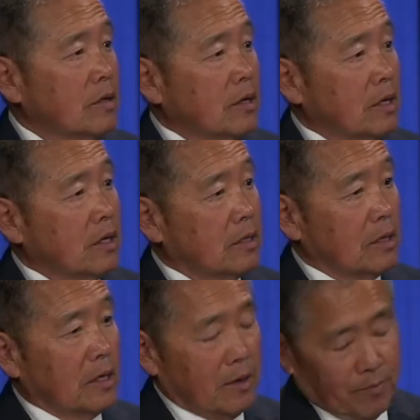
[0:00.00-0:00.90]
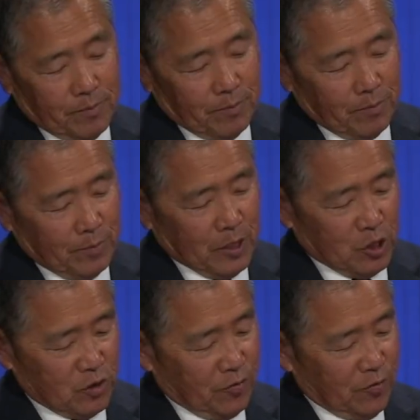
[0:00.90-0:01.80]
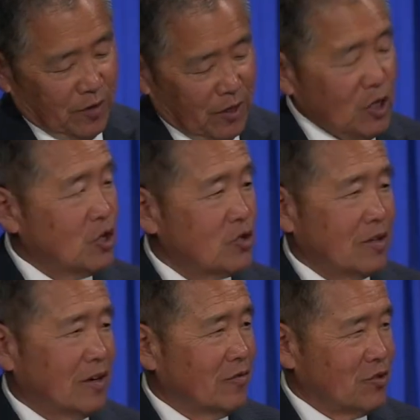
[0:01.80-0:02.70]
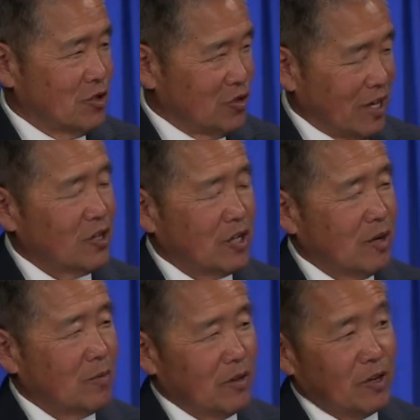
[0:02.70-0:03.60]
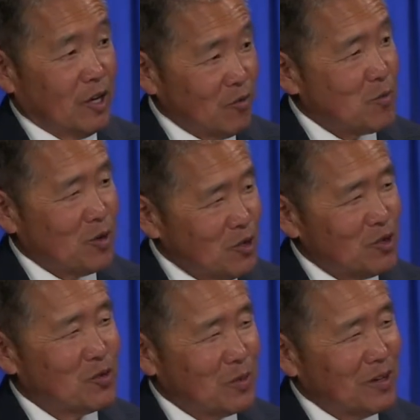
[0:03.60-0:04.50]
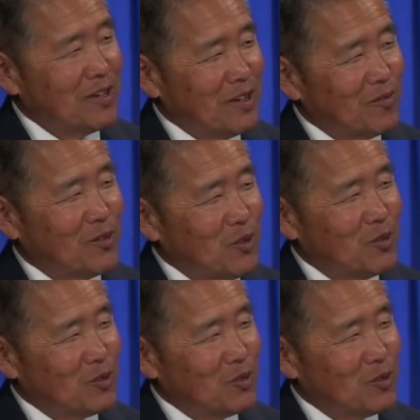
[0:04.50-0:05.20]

and um, because of his, eh, since that time, I think every president's been on that float.